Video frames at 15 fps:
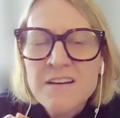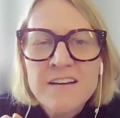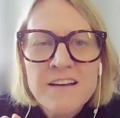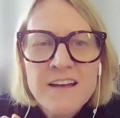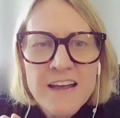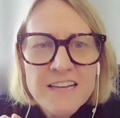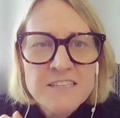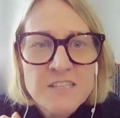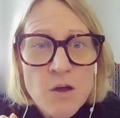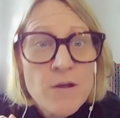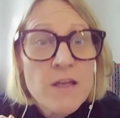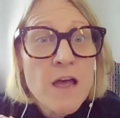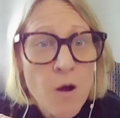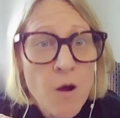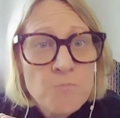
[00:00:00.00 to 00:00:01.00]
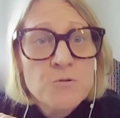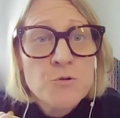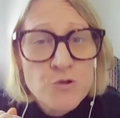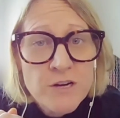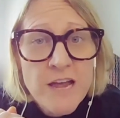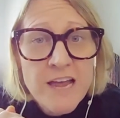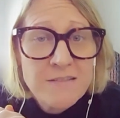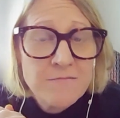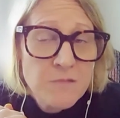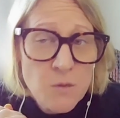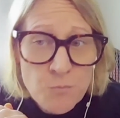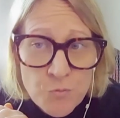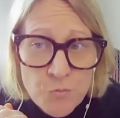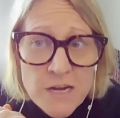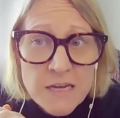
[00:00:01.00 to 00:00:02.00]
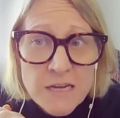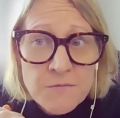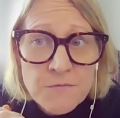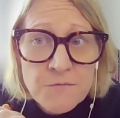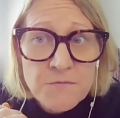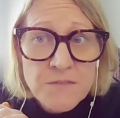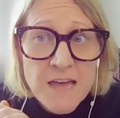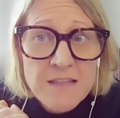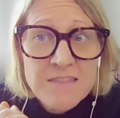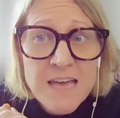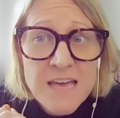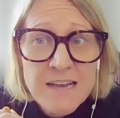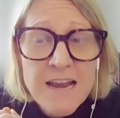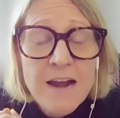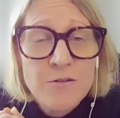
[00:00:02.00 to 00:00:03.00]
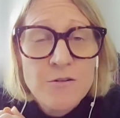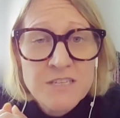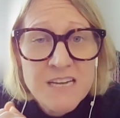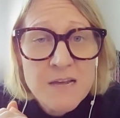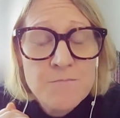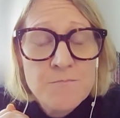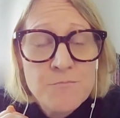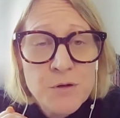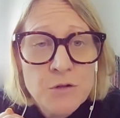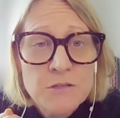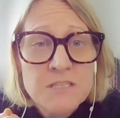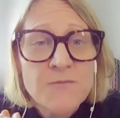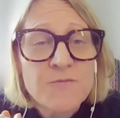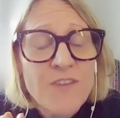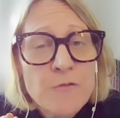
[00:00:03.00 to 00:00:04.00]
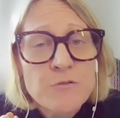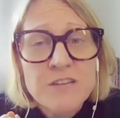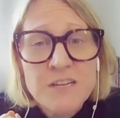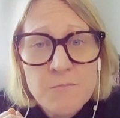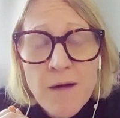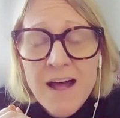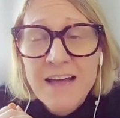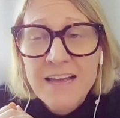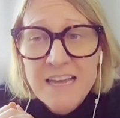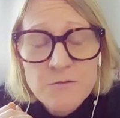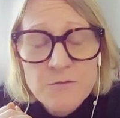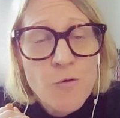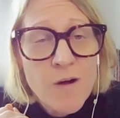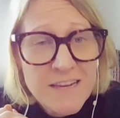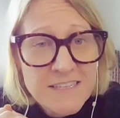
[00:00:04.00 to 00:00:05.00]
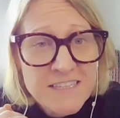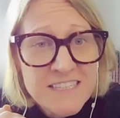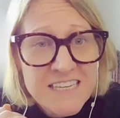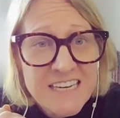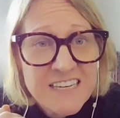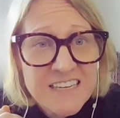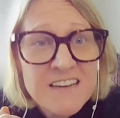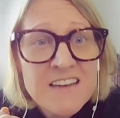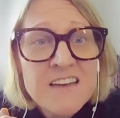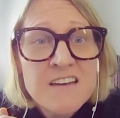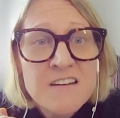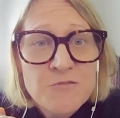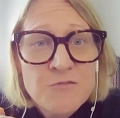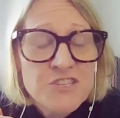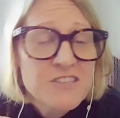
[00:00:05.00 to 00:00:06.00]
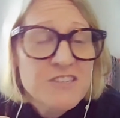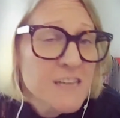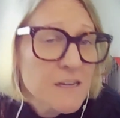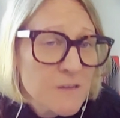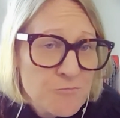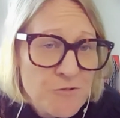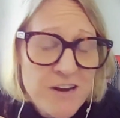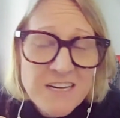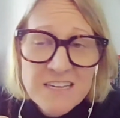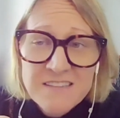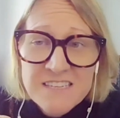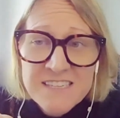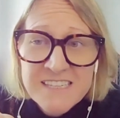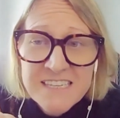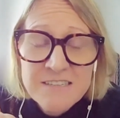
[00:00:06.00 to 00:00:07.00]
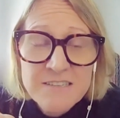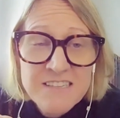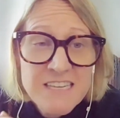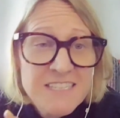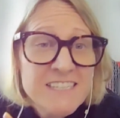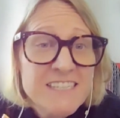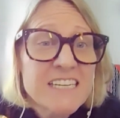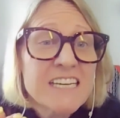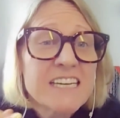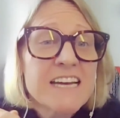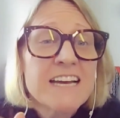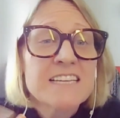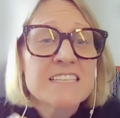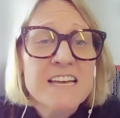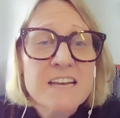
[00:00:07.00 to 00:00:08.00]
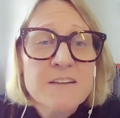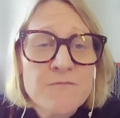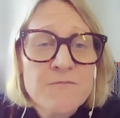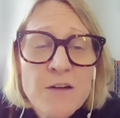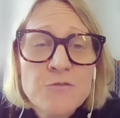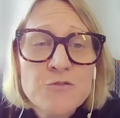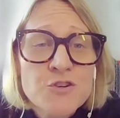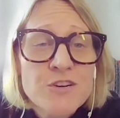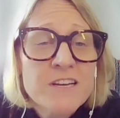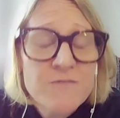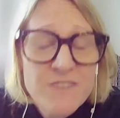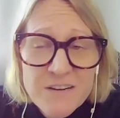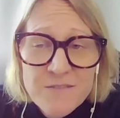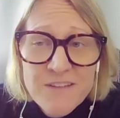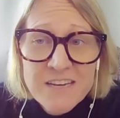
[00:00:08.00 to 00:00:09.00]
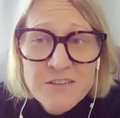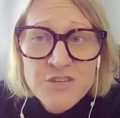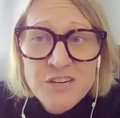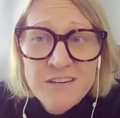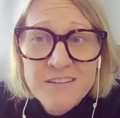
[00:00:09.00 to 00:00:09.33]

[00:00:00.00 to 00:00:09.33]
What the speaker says: And so it helped create the brief that then our team built Founded by NYC, which is celebrating the city as a foundry of innovation.